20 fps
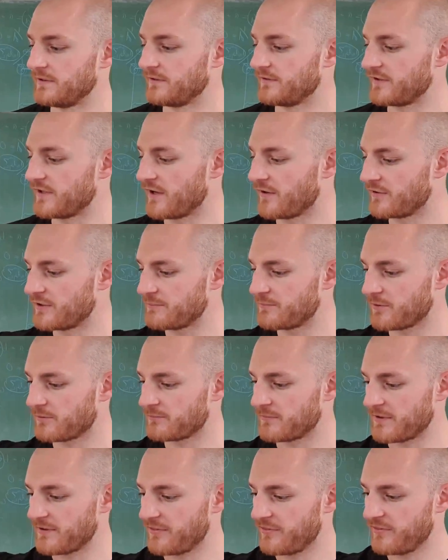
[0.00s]
The only
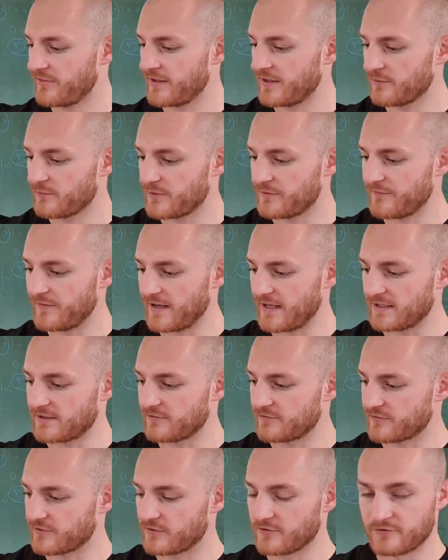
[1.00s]
problem I think we've had
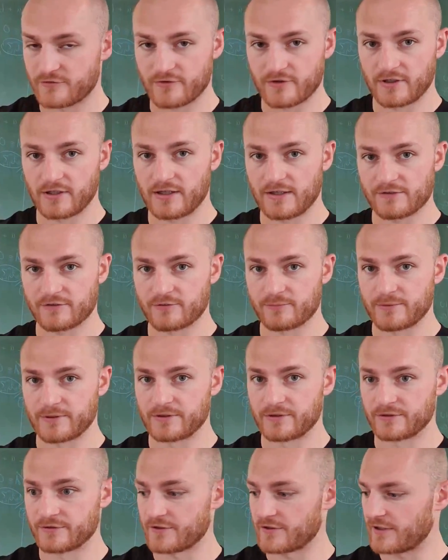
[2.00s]
is because the lights have
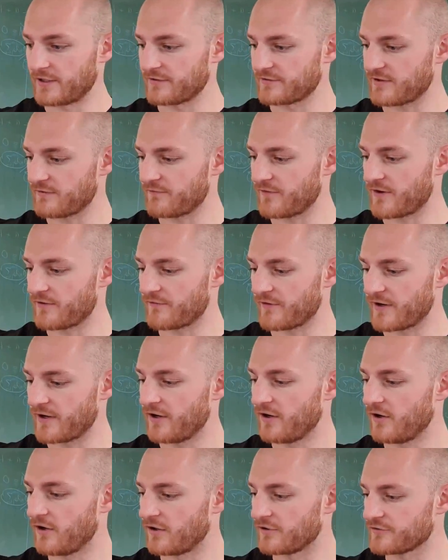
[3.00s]
been on, the lights get very, very
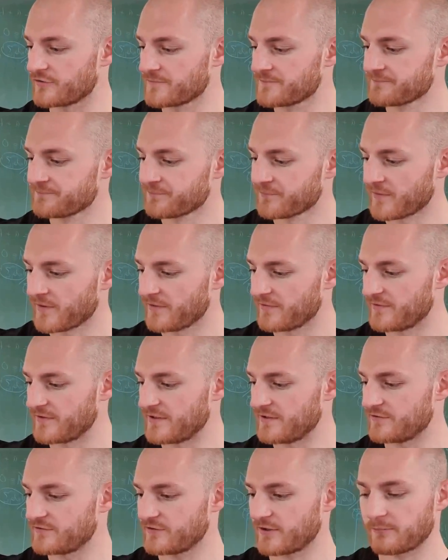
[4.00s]
hot.
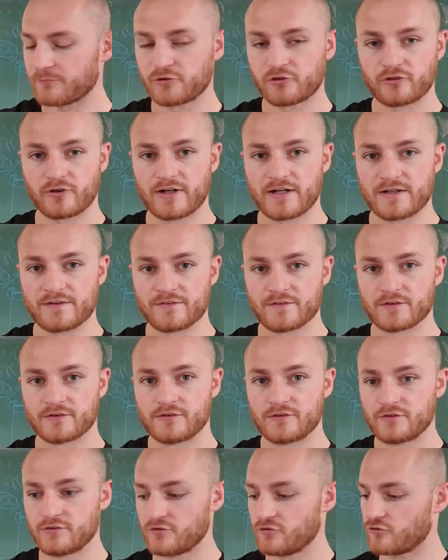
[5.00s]
The substrate in the
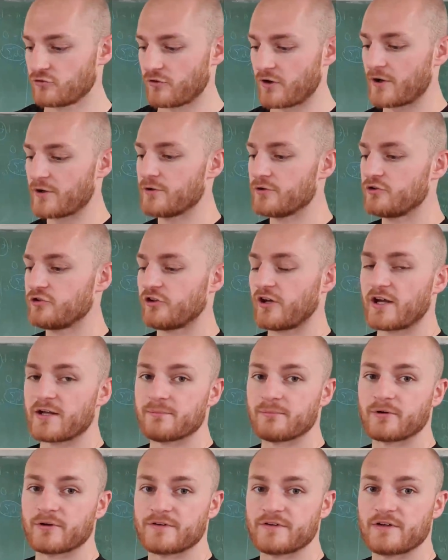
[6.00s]
grow
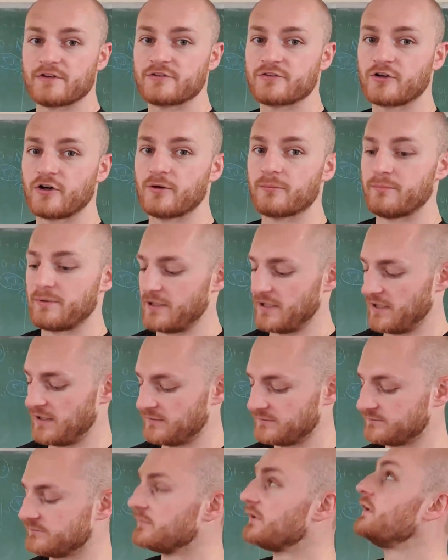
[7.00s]
chamber in this top
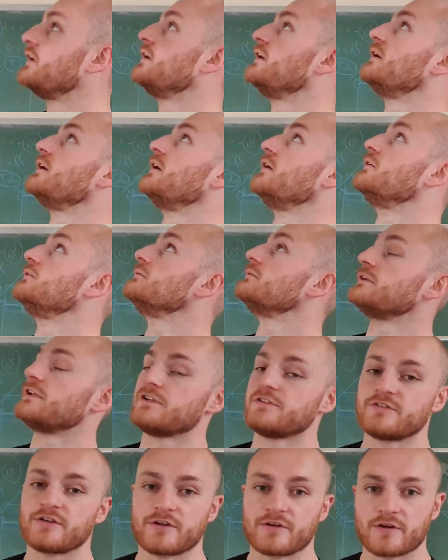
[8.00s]
part, oh, I
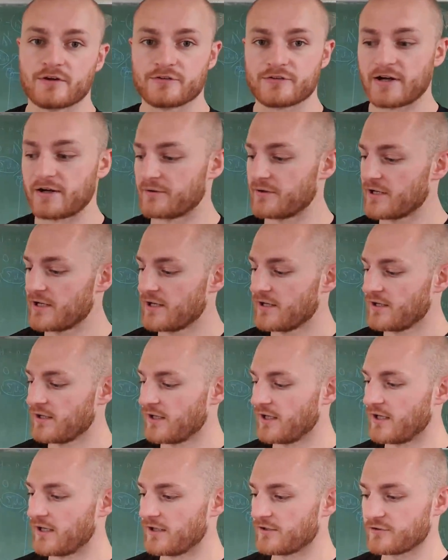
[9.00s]
need to take those out,
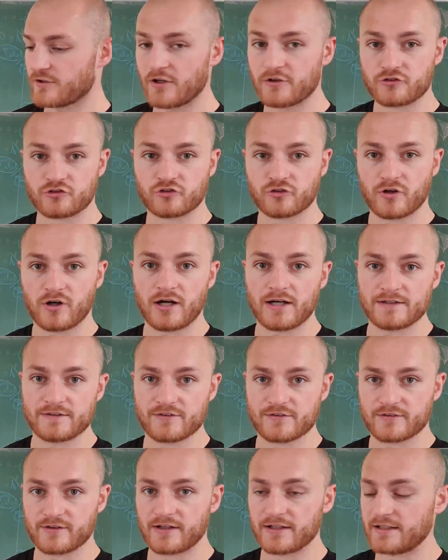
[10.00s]
has dried
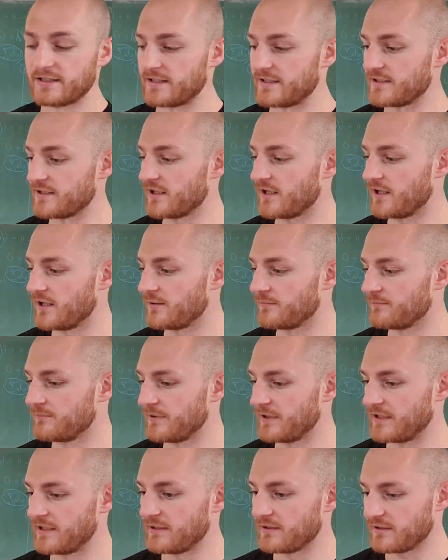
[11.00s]
slightly,
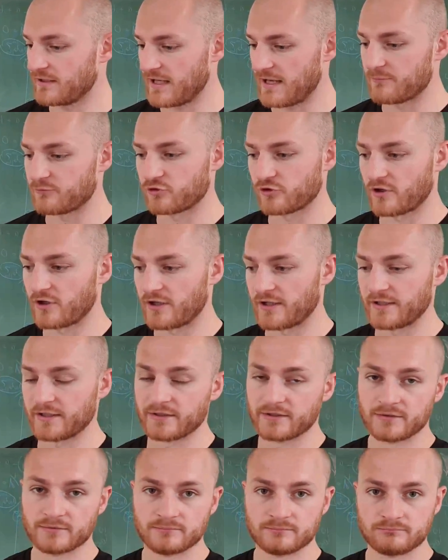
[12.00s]
and it kept
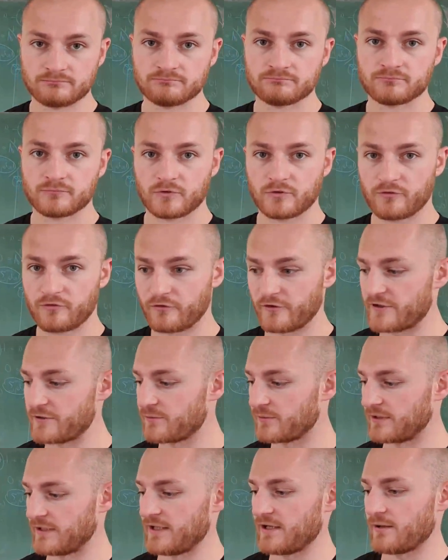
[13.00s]
drying
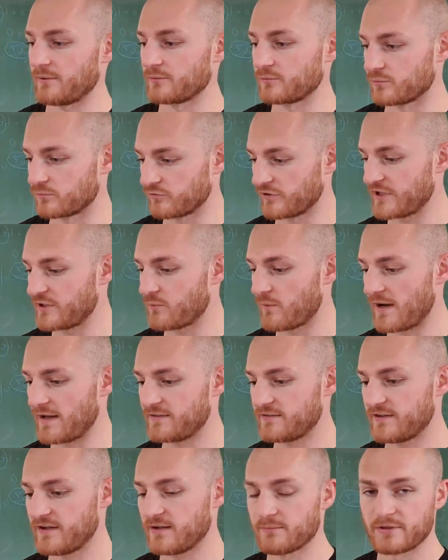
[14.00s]
frequently. I would
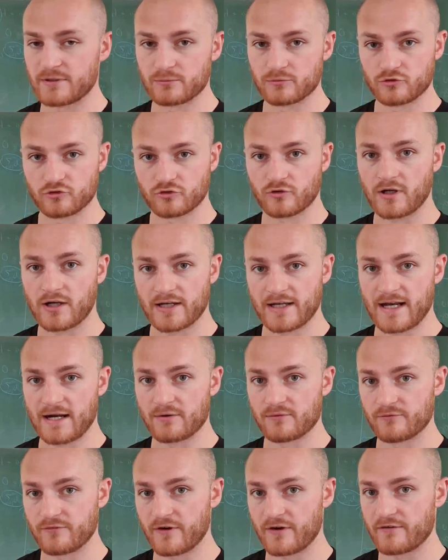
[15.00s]
re-wet but it would dry
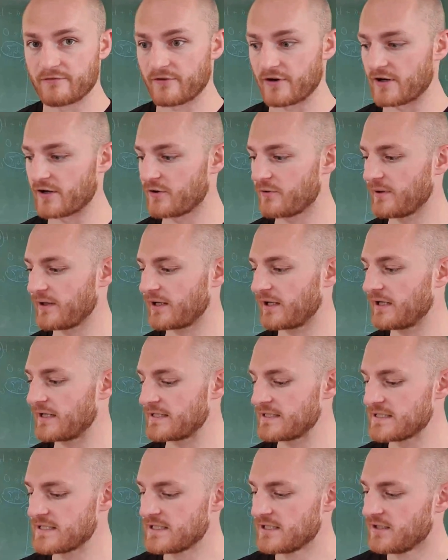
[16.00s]
out very, very
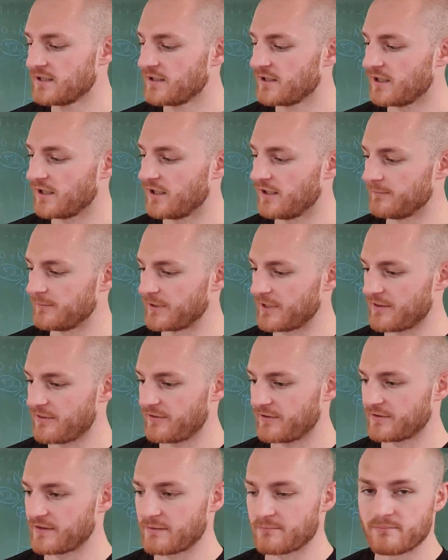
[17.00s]
quickly, and I
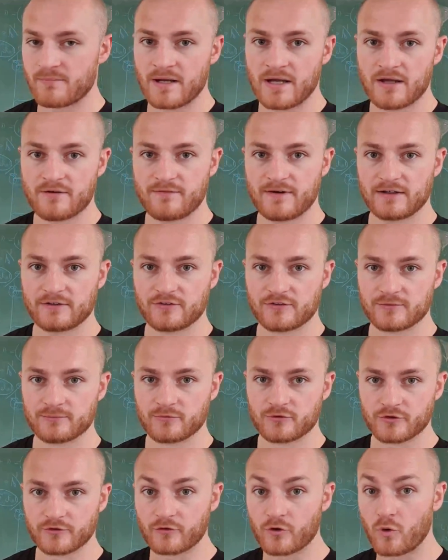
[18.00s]
think that may have had
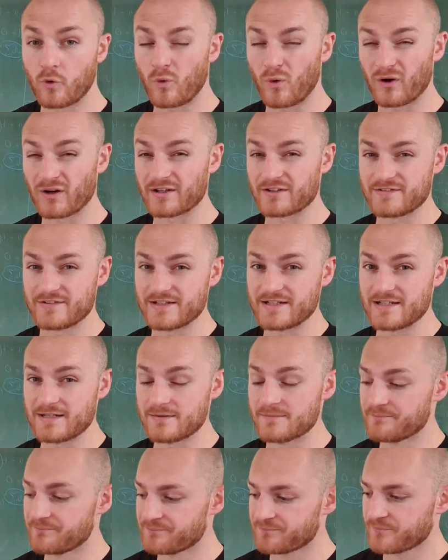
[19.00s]
some sort of
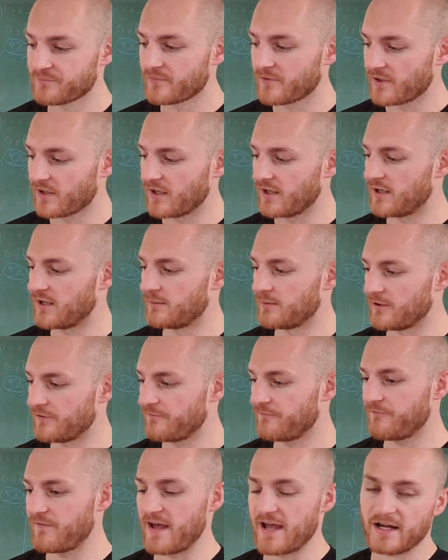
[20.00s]
quality
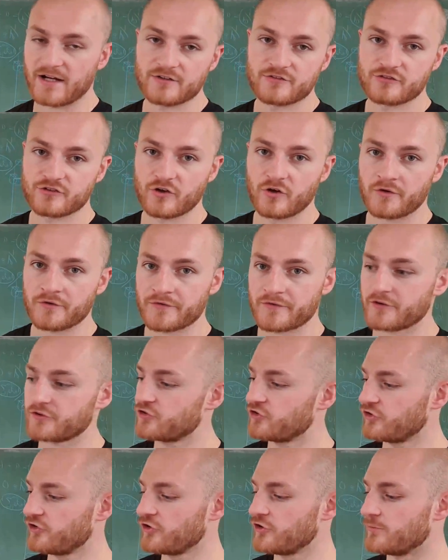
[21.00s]
effects on the
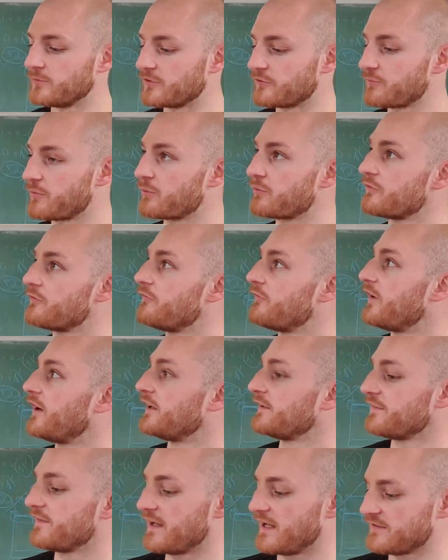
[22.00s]
tubers, but we'll
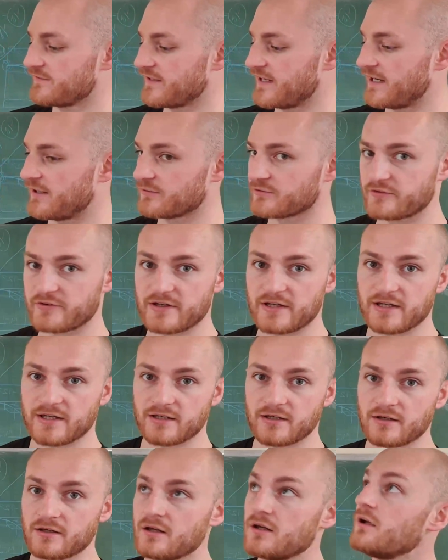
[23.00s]
find that out
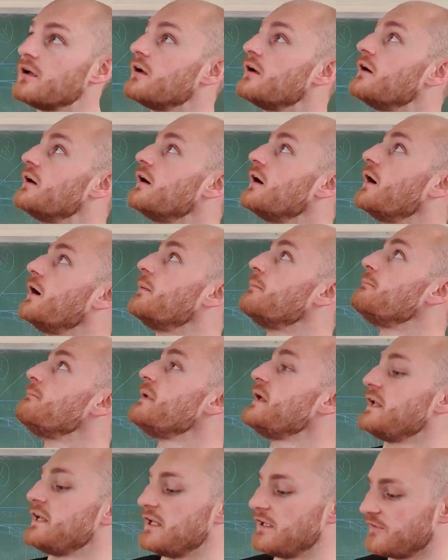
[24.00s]
in a
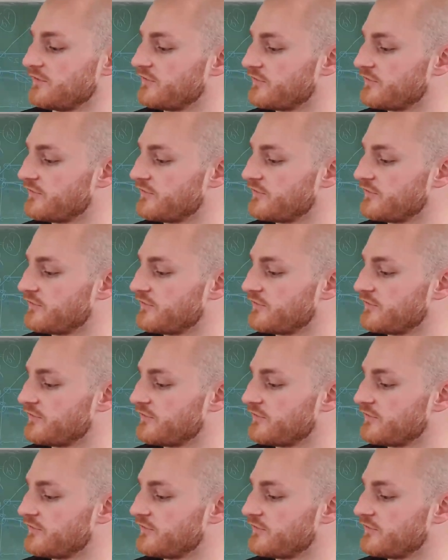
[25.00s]
minute.